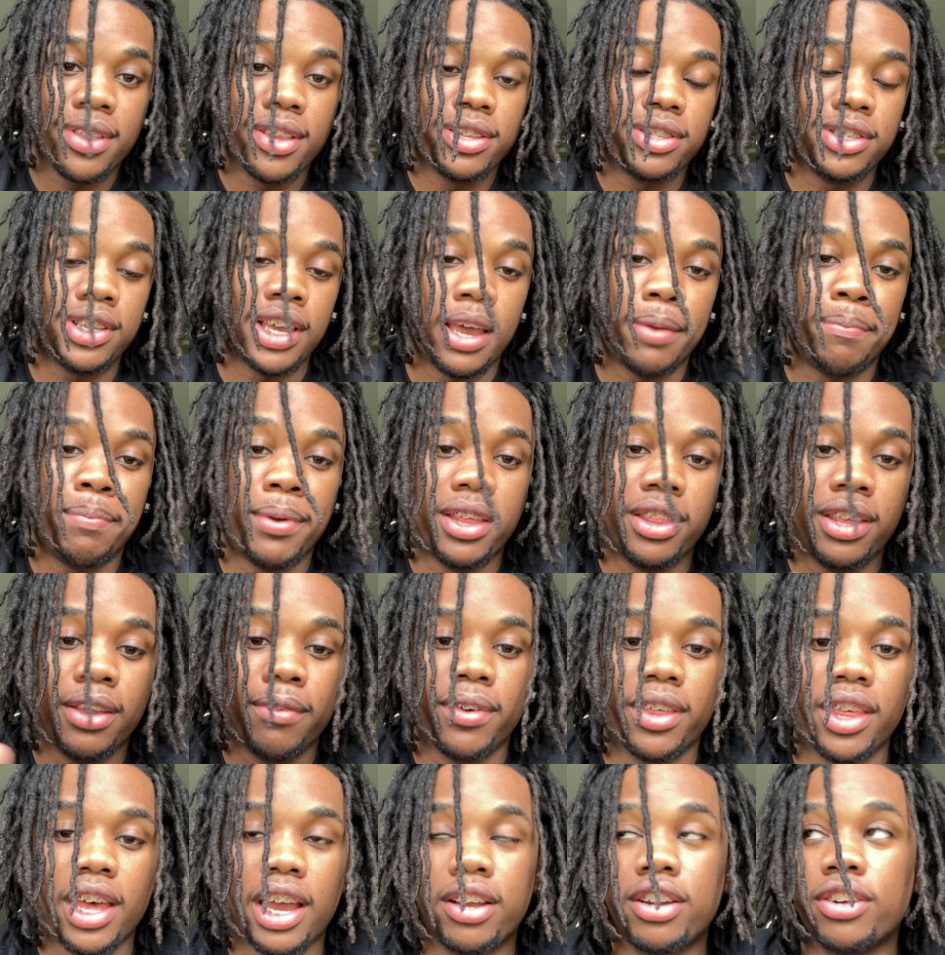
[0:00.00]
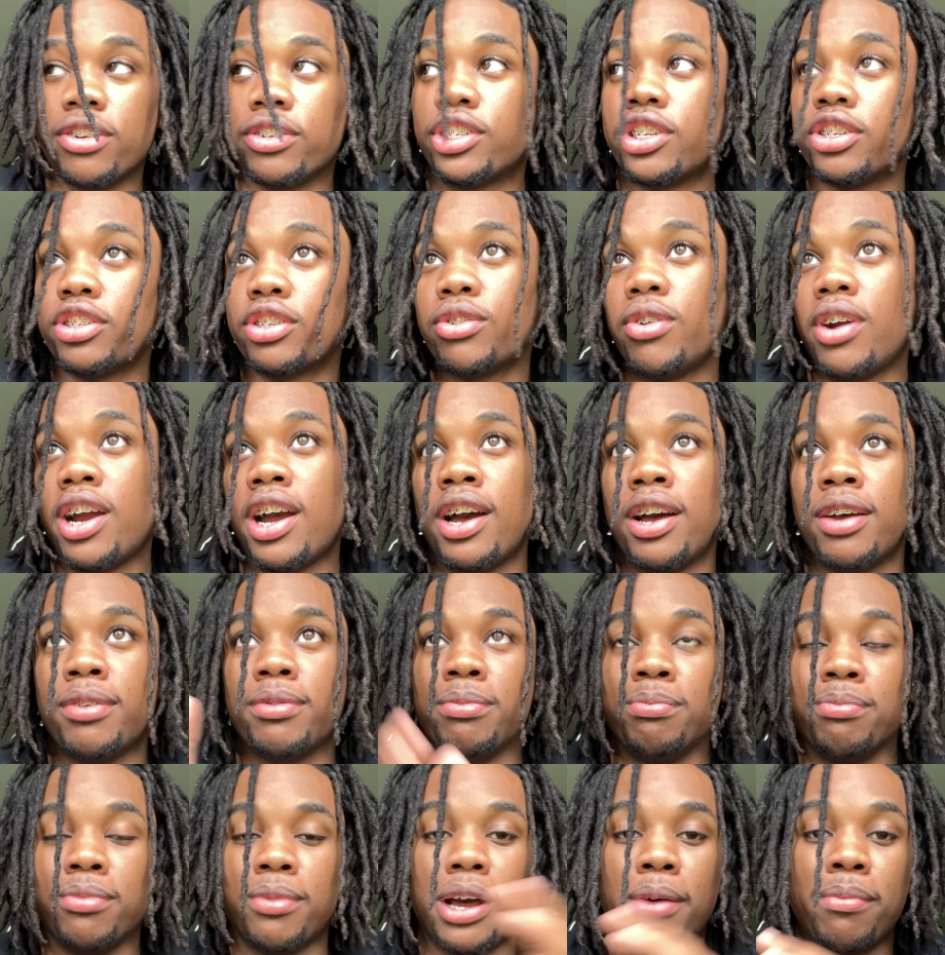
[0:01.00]
Tap in, leave a like or subscribe.
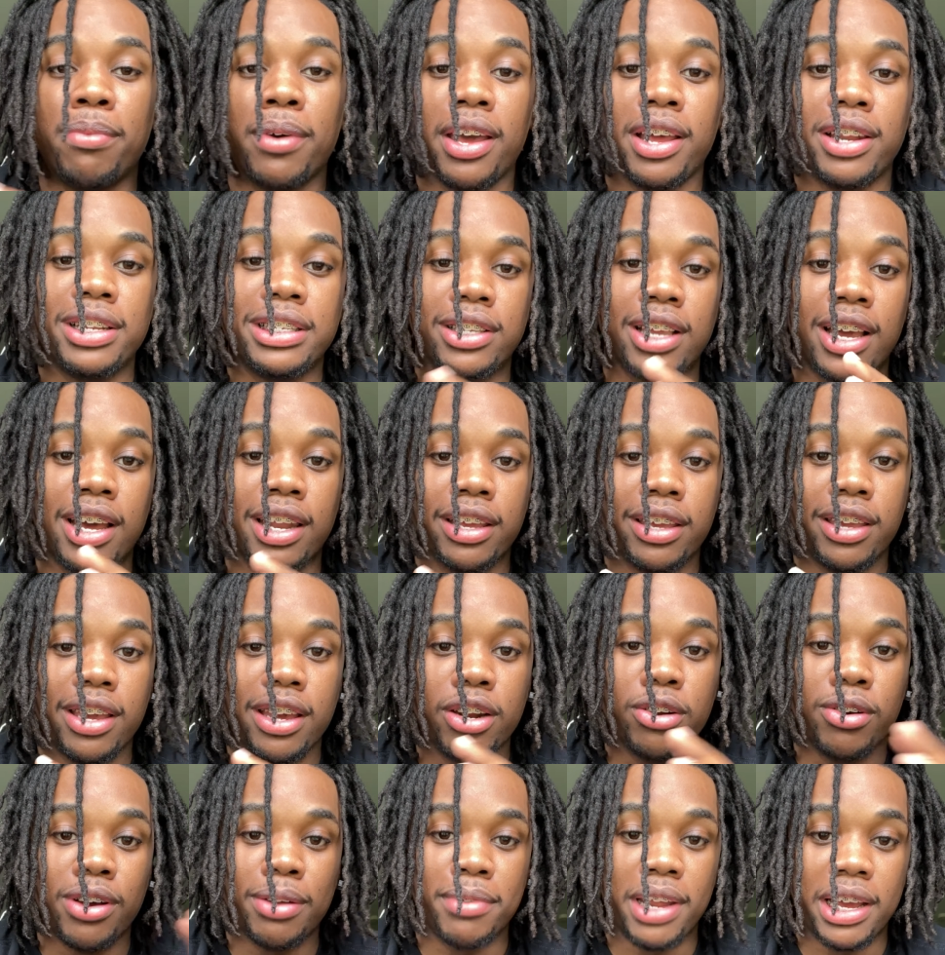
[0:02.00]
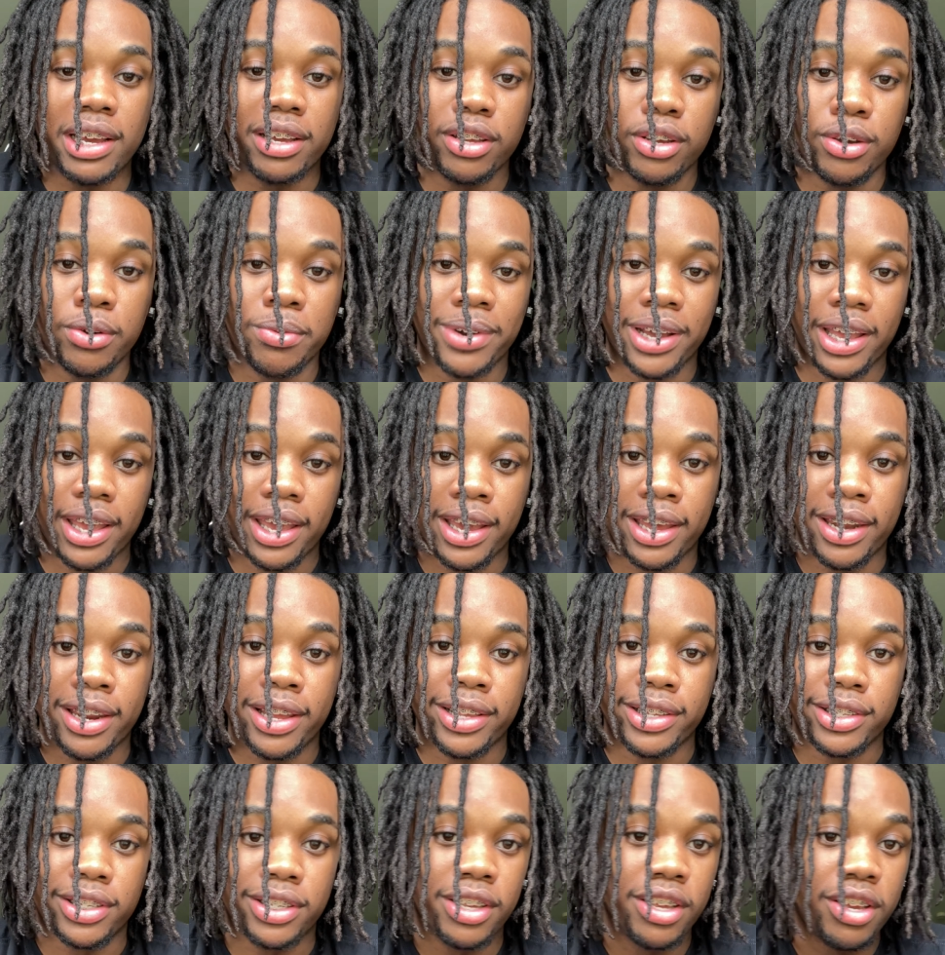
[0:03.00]
My bad, it's kind of ghetto. I'm not good with
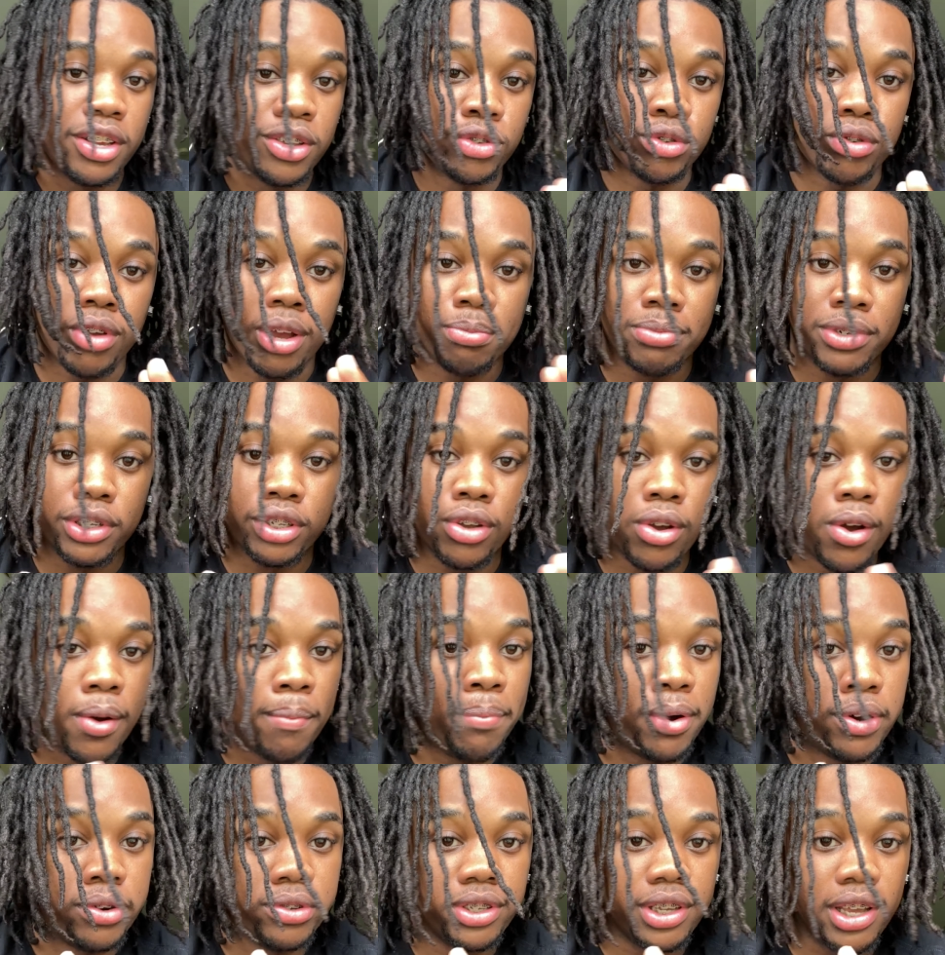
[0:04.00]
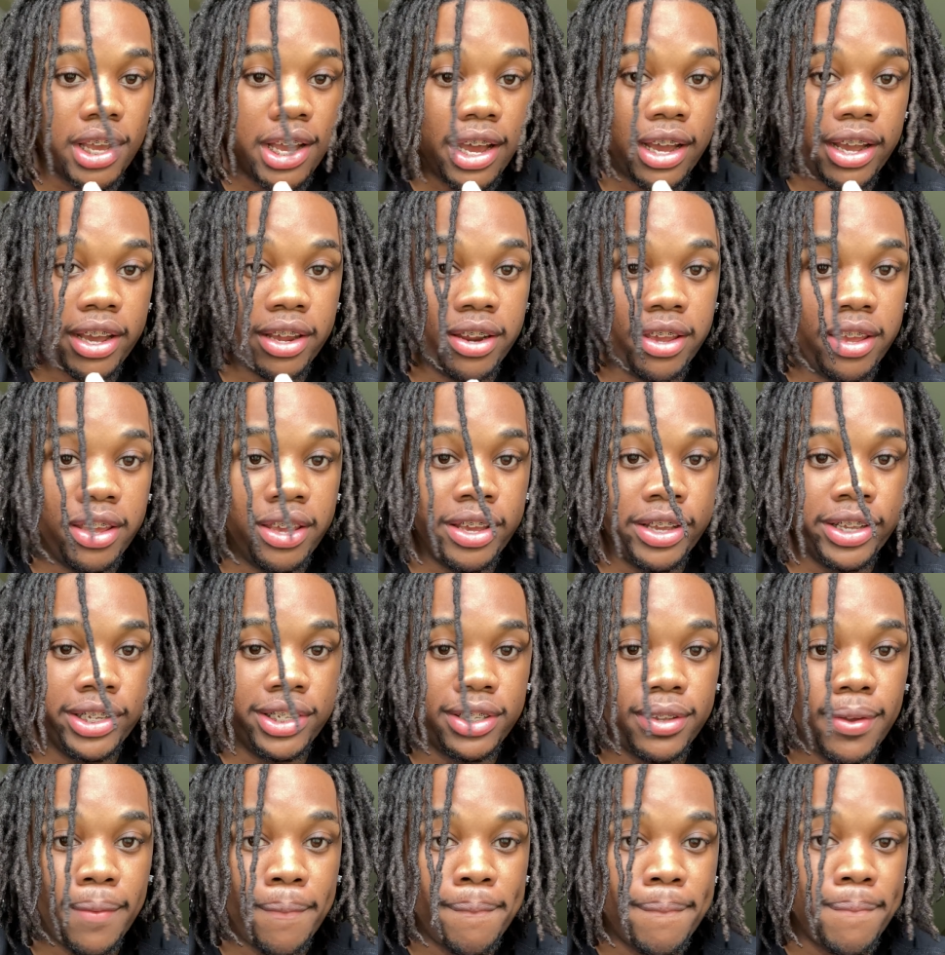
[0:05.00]
edits. So I'm just going to post it how it
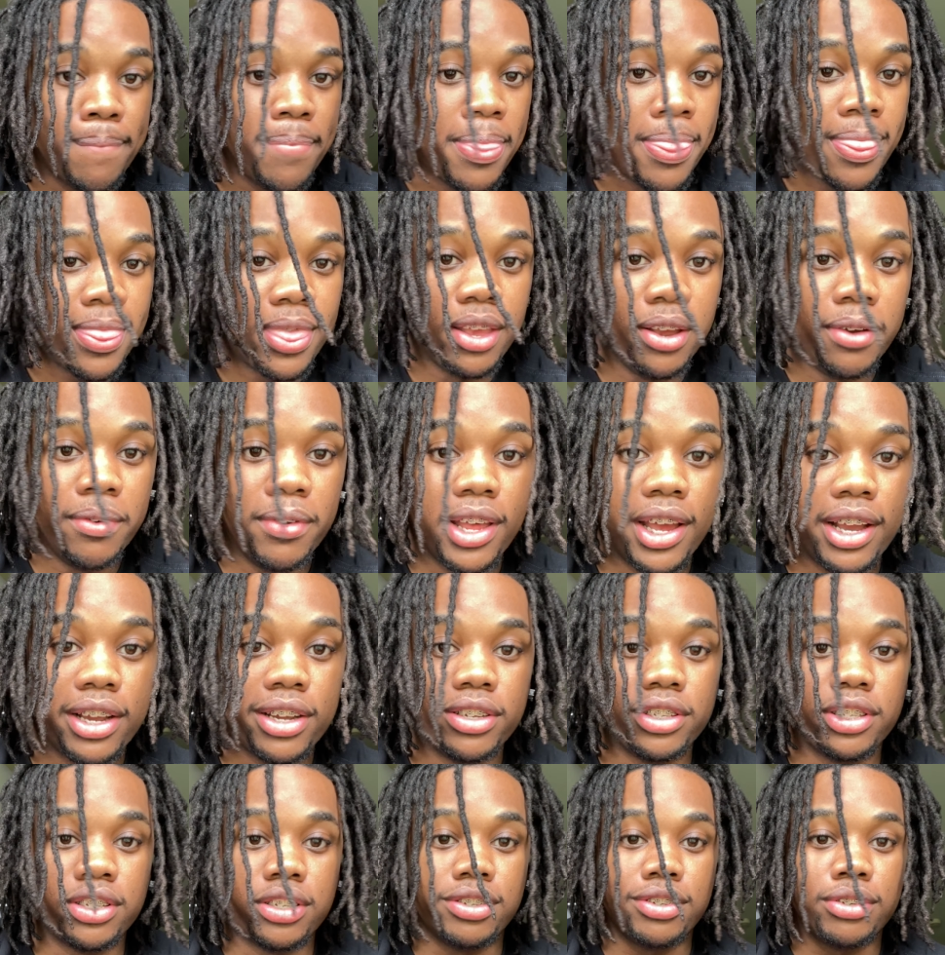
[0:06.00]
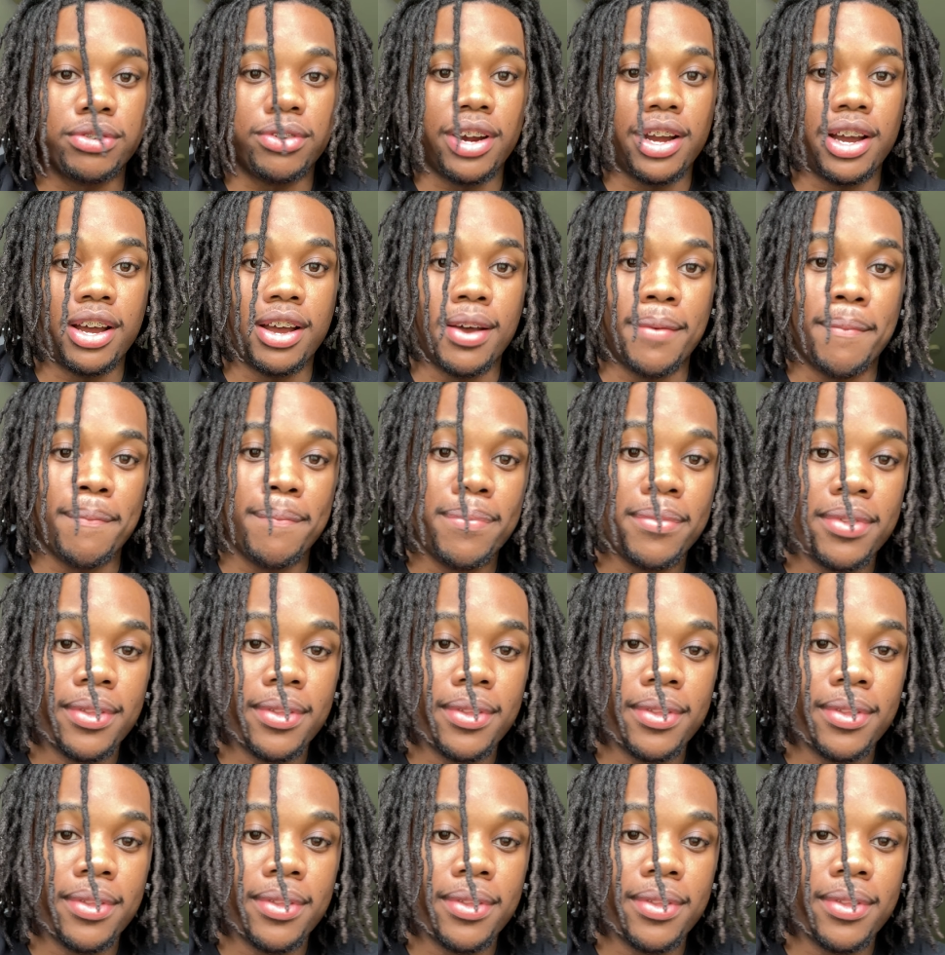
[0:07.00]
is. Leave a like or subscribe.